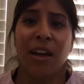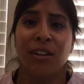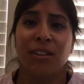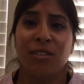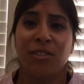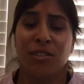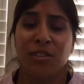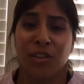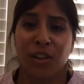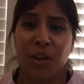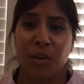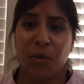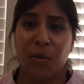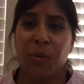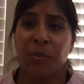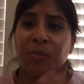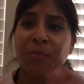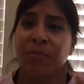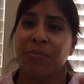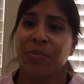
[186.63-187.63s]

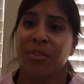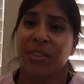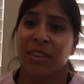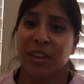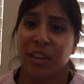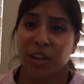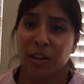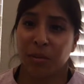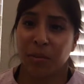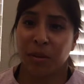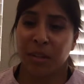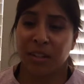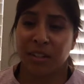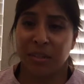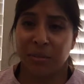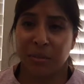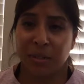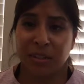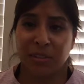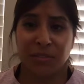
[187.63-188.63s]
So your
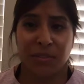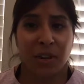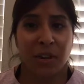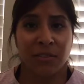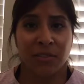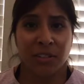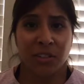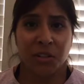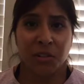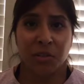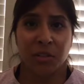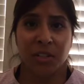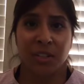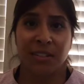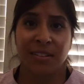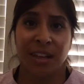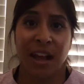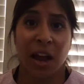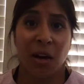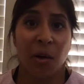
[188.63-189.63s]
placement of students,
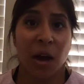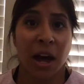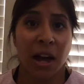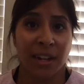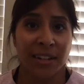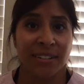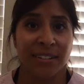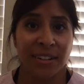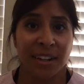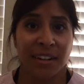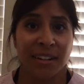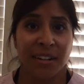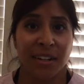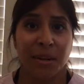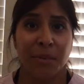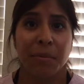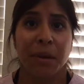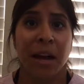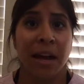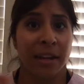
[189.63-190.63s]
how I set it
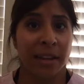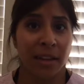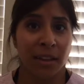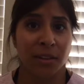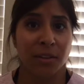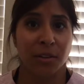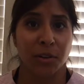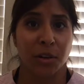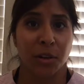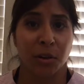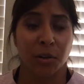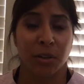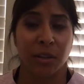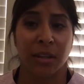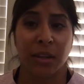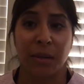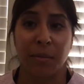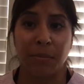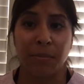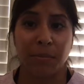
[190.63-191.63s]
up, I color code
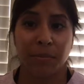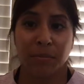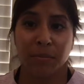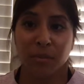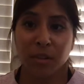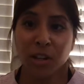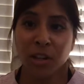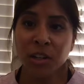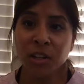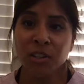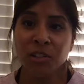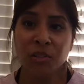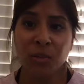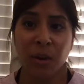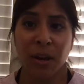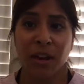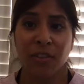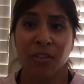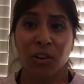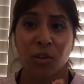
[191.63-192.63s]
them. So I
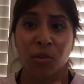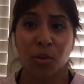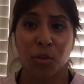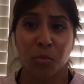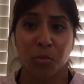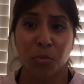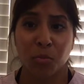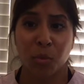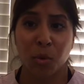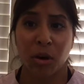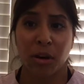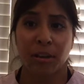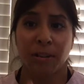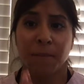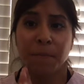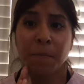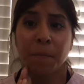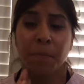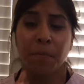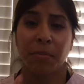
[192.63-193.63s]
have a group
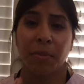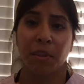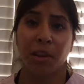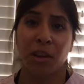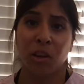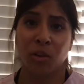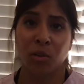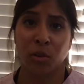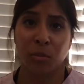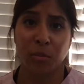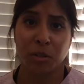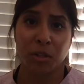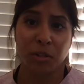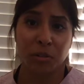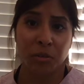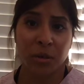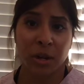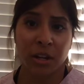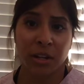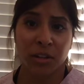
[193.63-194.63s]
1, a group
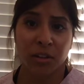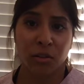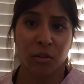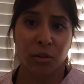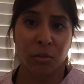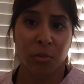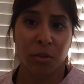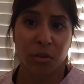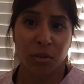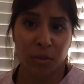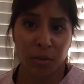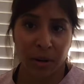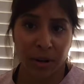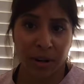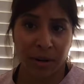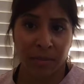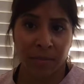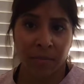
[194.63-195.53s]
2, and a group 3.